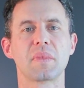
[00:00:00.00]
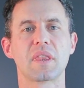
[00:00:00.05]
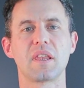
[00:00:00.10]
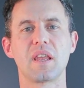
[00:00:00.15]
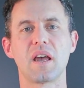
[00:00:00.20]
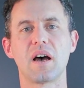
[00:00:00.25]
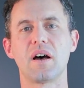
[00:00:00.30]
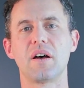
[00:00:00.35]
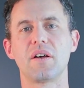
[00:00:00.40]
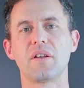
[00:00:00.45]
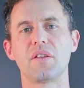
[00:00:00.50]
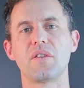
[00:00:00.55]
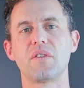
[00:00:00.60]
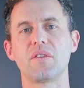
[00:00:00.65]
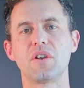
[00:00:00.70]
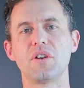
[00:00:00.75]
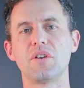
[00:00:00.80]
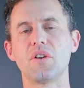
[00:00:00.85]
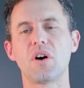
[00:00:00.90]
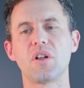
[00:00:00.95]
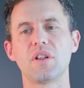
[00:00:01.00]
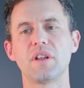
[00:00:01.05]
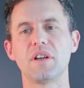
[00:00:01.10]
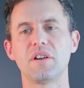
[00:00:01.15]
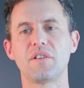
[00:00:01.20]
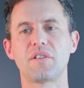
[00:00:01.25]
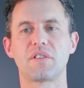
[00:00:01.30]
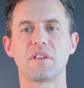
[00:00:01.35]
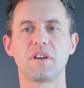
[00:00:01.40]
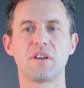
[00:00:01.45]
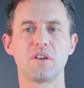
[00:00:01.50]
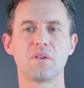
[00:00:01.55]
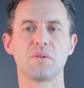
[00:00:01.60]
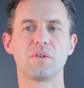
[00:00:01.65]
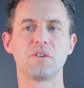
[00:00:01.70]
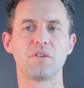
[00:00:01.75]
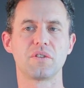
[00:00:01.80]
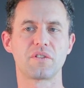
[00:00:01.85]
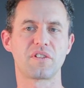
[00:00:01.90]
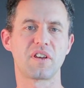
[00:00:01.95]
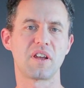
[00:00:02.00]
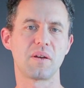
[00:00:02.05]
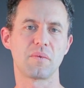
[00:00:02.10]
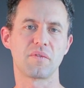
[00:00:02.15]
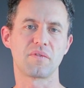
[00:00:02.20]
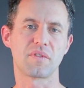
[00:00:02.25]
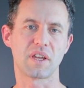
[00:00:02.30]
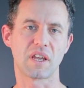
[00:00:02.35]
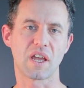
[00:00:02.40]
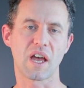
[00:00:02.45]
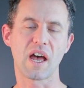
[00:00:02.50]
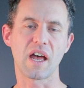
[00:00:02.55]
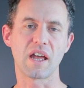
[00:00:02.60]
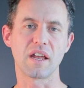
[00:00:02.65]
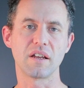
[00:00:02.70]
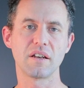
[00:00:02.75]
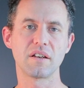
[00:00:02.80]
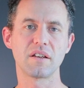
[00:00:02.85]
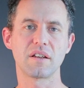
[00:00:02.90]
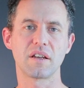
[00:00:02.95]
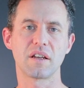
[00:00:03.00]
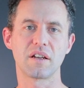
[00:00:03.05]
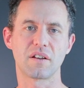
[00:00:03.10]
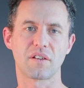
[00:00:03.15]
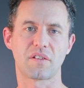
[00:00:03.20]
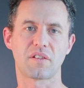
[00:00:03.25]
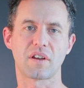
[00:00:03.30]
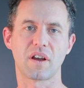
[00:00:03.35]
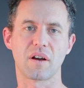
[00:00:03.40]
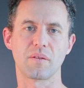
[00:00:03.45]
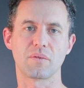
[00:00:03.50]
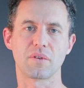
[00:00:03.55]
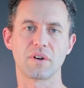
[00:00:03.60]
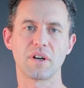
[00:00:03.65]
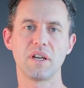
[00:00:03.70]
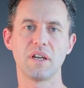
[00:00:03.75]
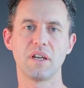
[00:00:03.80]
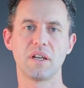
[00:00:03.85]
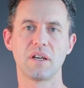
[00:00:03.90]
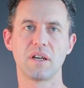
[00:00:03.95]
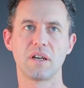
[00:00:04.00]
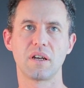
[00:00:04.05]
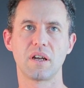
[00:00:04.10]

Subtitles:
Now, the knowledge that you and your team have gained in discovery